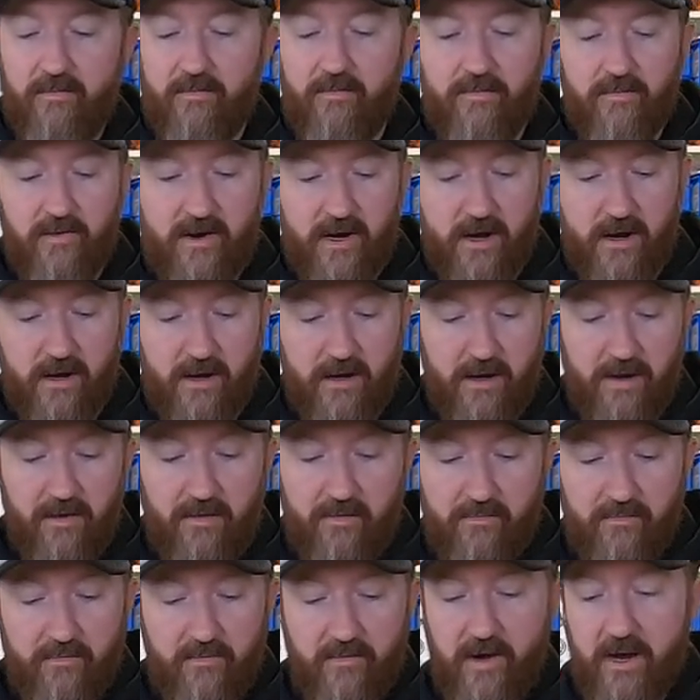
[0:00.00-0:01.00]
Very,
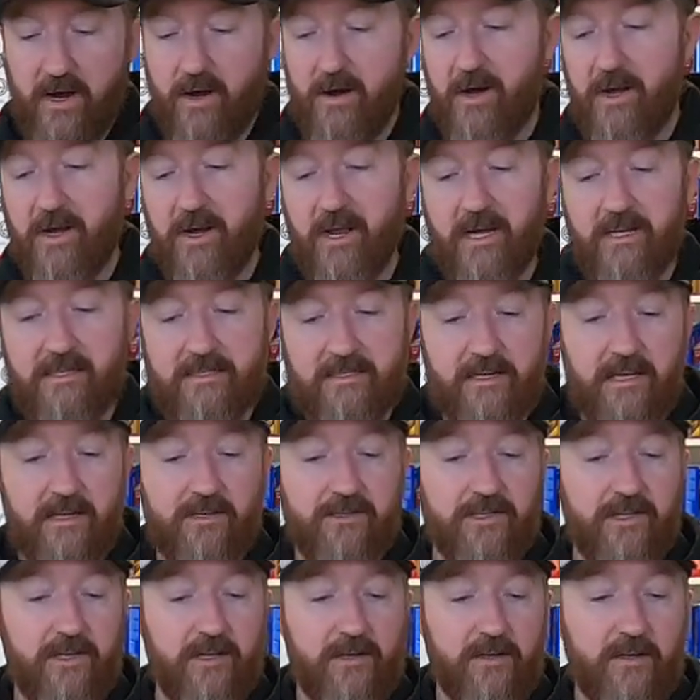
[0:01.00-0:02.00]
very nice
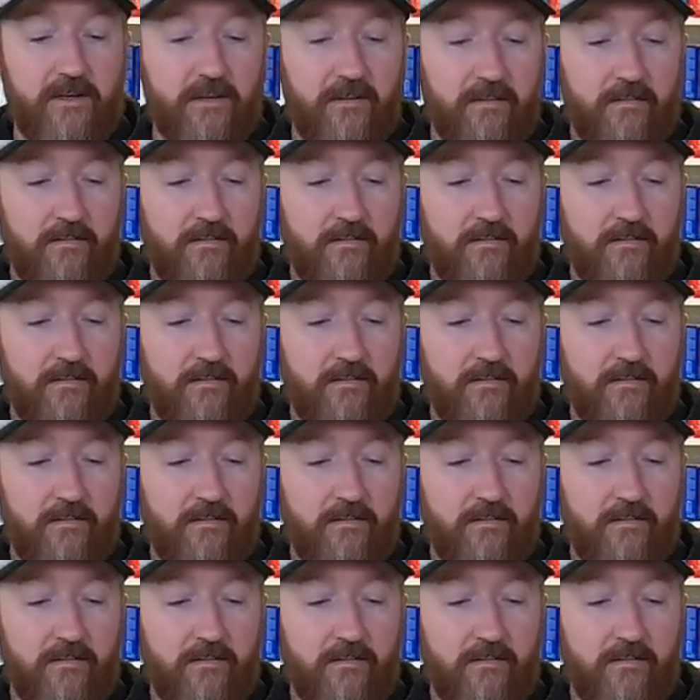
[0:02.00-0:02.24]
engine.